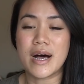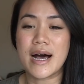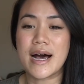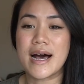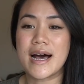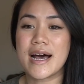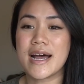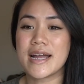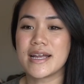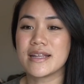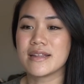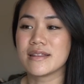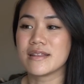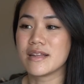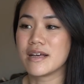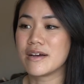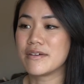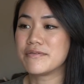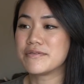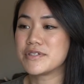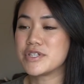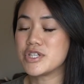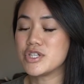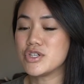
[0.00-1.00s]
I
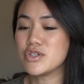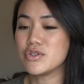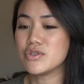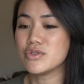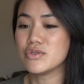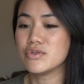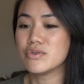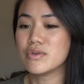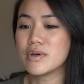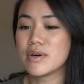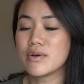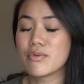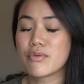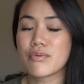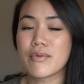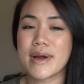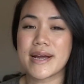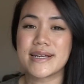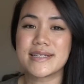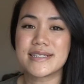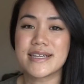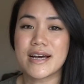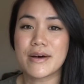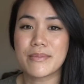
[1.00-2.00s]
loved to
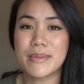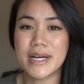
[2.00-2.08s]
write down